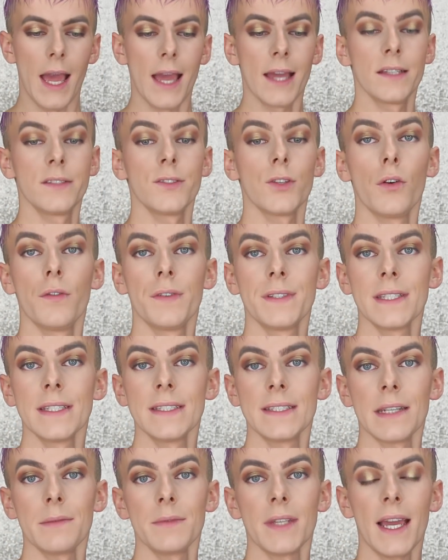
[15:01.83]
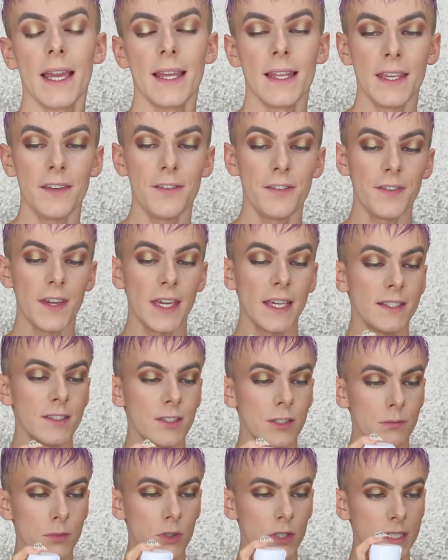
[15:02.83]
And obviously it's time to highlight face,
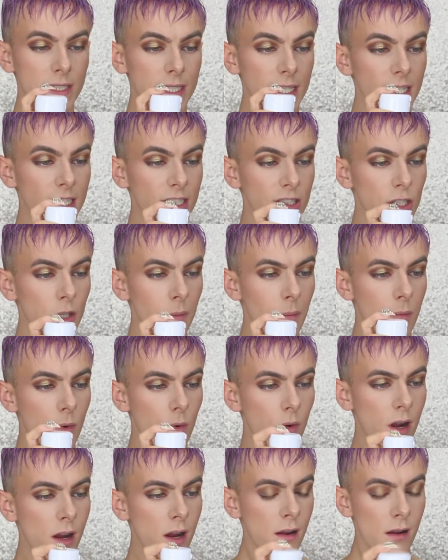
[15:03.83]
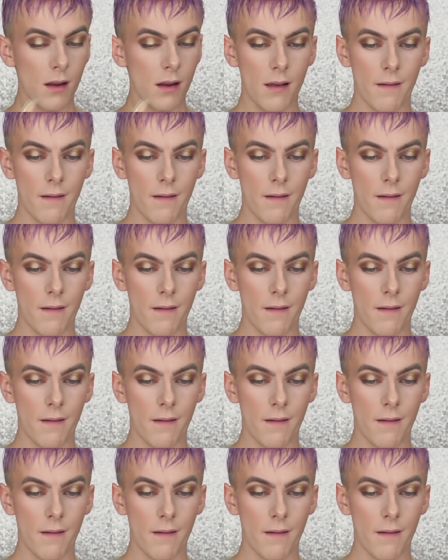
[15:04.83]
so I'm going to take some more.